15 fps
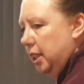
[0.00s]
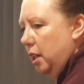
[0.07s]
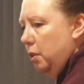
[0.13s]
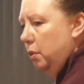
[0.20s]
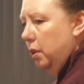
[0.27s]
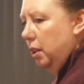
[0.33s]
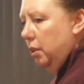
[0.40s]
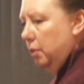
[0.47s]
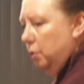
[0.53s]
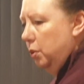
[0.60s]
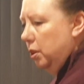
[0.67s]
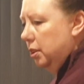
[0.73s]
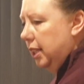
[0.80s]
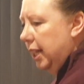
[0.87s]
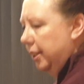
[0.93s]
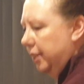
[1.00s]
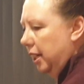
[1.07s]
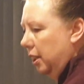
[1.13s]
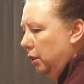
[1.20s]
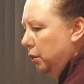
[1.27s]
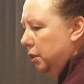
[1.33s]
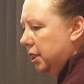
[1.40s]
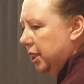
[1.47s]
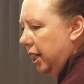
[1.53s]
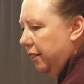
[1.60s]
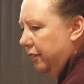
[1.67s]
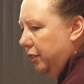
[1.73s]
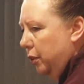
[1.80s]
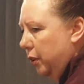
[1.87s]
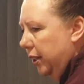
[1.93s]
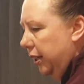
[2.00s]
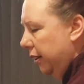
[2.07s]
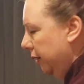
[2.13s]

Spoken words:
So we'll get that looked at for you,